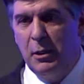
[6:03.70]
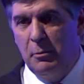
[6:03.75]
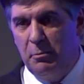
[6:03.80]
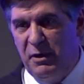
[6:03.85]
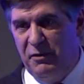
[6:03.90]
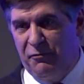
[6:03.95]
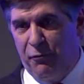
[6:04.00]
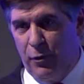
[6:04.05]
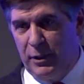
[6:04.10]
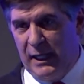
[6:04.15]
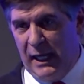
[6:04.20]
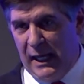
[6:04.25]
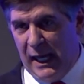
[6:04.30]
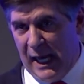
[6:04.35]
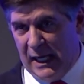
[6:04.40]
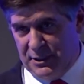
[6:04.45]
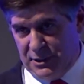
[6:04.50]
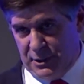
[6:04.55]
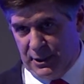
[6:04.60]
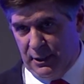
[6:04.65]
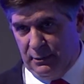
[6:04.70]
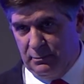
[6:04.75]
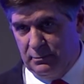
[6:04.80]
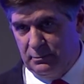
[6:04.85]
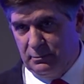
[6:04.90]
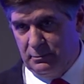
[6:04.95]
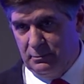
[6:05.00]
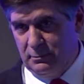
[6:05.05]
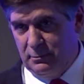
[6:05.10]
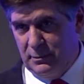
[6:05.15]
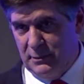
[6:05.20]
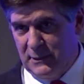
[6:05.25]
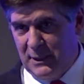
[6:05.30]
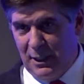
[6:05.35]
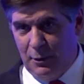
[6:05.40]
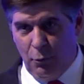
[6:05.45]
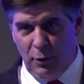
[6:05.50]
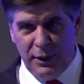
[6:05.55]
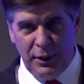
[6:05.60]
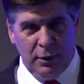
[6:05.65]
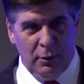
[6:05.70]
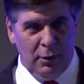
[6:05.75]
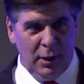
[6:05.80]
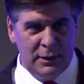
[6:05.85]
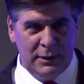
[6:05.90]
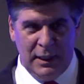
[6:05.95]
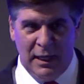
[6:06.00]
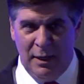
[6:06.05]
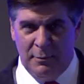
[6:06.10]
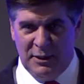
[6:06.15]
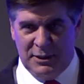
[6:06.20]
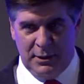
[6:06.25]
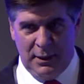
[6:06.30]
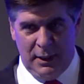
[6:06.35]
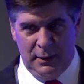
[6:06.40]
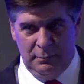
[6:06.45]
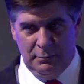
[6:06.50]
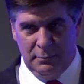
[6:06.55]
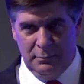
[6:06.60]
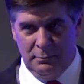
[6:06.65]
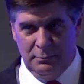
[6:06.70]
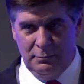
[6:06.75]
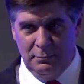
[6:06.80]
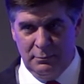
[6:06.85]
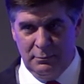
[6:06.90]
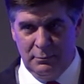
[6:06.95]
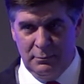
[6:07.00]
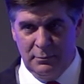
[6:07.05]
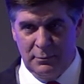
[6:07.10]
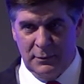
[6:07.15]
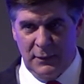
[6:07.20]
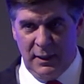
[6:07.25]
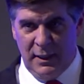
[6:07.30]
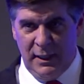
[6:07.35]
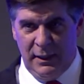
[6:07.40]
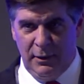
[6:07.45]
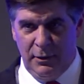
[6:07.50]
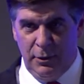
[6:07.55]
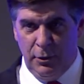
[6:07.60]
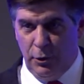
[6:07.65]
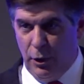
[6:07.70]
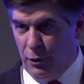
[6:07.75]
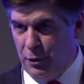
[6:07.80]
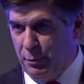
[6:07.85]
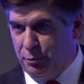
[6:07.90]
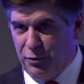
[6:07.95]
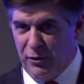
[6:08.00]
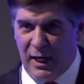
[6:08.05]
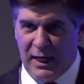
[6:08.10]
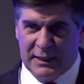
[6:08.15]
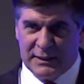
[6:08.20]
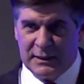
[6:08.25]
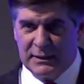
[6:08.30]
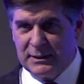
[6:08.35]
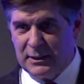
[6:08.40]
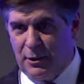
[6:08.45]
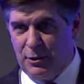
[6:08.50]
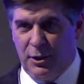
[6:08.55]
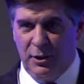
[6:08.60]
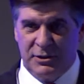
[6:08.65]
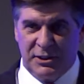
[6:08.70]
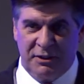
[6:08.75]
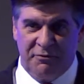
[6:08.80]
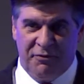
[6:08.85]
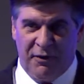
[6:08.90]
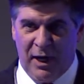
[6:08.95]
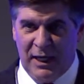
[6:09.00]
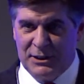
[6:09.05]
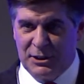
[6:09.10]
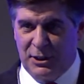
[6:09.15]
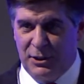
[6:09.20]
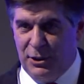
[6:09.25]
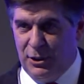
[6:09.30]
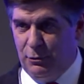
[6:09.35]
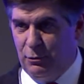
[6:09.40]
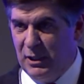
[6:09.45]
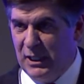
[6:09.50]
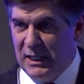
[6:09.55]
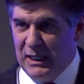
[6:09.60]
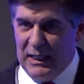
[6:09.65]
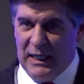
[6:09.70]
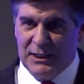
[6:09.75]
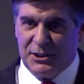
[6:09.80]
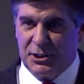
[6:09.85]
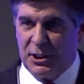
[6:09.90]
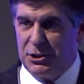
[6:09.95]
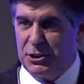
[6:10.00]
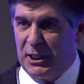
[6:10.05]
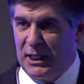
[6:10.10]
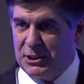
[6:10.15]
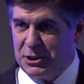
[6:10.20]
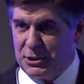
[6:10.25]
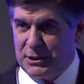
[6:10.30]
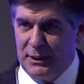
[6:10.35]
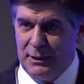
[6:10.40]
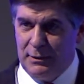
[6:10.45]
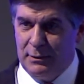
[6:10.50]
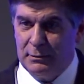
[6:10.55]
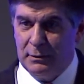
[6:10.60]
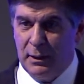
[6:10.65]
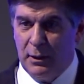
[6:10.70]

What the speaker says: before they ask you. Think of when you go onto Amazon, right? You know your products, it's telling you, it's advising you, it's suggestion.